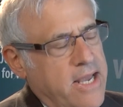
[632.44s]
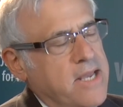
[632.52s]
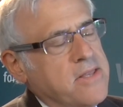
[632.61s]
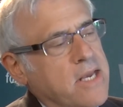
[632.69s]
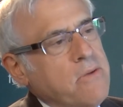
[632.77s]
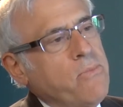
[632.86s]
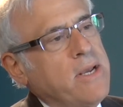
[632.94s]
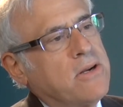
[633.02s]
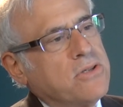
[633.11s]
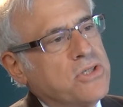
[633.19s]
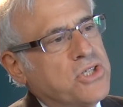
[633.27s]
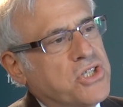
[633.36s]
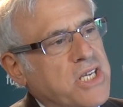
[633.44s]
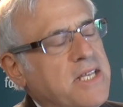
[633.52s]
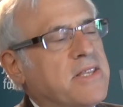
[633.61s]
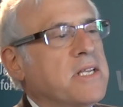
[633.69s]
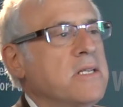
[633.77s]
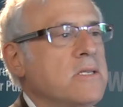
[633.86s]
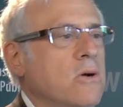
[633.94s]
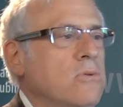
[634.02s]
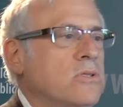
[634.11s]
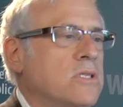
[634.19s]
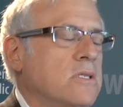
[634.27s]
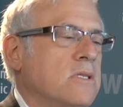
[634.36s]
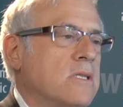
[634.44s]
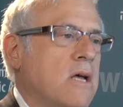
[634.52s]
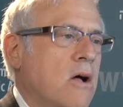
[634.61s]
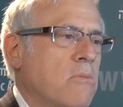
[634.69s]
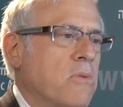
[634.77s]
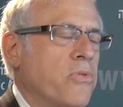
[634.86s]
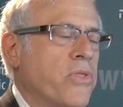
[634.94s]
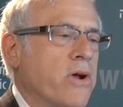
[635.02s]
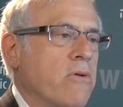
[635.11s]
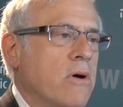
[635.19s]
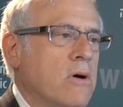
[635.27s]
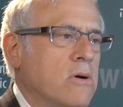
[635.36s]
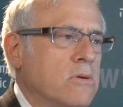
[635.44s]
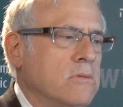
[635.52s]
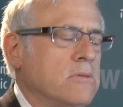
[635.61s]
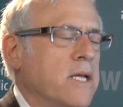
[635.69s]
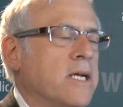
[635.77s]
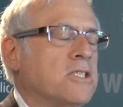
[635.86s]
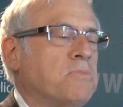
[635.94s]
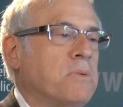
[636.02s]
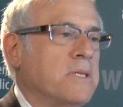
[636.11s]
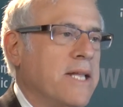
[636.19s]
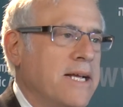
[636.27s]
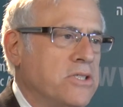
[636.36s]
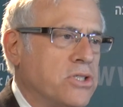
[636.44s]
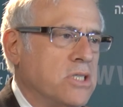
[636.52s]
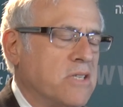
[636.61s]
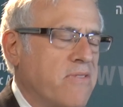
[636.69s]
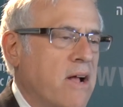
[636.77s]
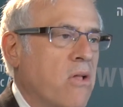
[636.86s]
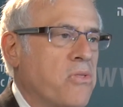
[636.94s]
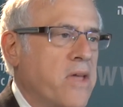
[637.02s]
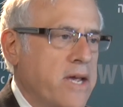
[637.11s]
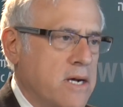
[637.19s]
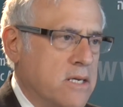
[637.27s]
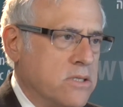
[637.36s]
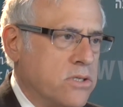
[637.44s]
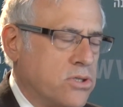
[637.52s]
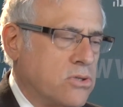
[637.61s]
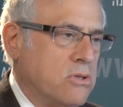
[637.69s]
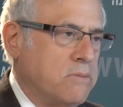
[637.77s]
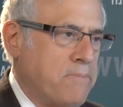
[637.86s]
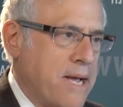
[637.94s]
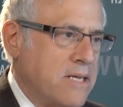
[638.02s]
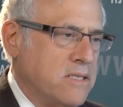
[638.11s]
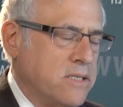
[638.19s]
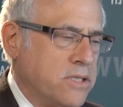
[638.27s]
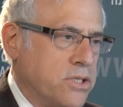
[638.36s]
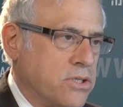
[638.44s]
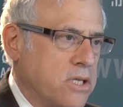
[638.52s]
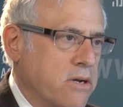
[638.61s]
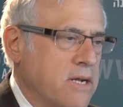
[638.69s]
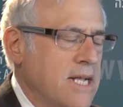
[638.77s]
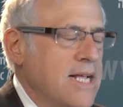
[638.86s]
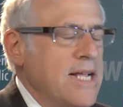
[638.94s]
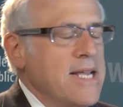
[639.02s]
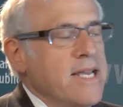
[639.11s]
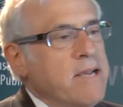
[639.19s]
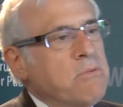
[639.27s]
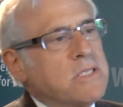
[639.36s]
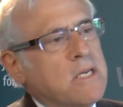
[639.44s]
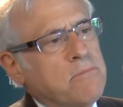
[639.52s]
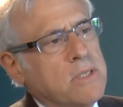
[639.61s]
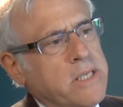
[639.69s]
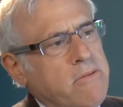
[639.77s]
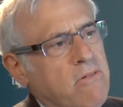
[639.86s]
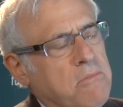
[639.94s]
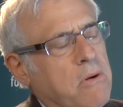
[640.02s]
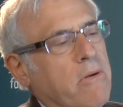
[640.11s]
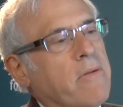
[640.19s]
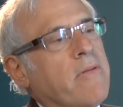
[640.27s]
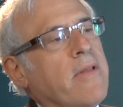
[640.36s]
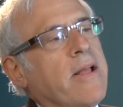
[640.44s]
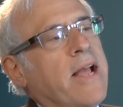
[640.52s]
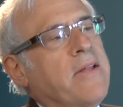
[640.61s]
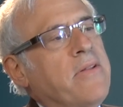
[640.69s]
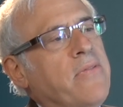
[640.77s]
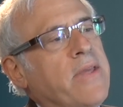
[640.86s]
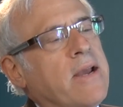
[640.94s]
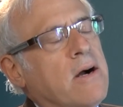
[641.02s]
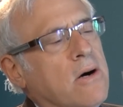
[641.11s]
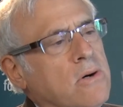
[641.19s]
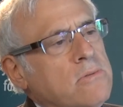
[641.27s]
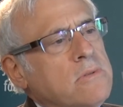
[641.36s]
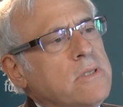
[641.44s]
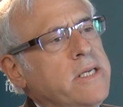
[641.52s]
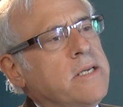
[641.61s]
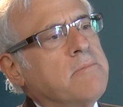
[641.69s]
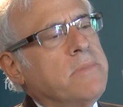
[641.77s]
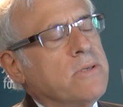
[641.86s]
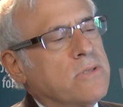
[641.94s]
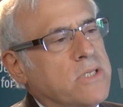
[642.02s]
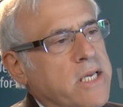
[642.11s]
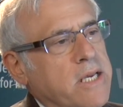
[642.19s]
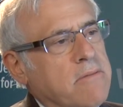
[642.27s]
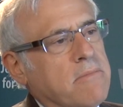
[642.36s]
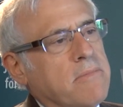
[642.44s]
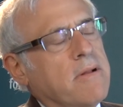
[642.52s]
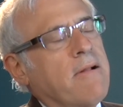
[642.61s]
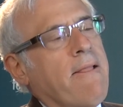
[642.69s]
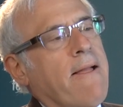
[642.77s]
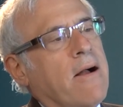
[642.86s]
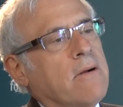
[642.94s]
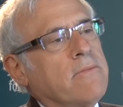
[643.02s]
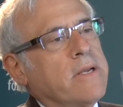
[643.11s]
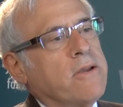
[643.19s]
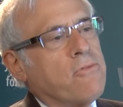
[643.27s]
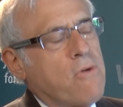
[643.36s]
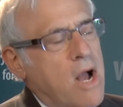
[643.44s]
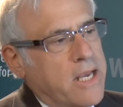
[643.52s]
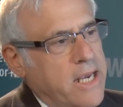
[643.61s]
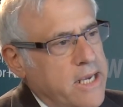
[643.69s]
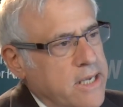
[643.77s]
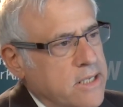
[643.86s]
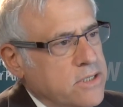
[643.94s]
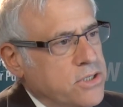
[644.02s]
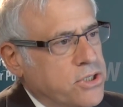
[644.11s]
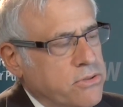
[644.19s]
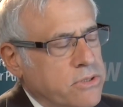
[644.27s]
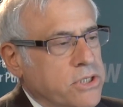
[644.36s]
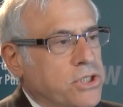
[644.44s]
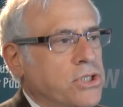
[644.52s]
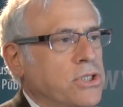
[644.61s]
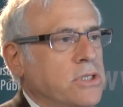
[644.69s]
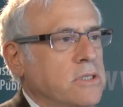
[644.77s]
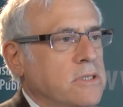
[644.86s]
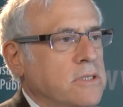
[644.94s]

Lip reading: and then we could see the notes in the Talmud, their own explanations of how they understood passages there. It was unbelievable. And in the only museum of Iraqi Jewish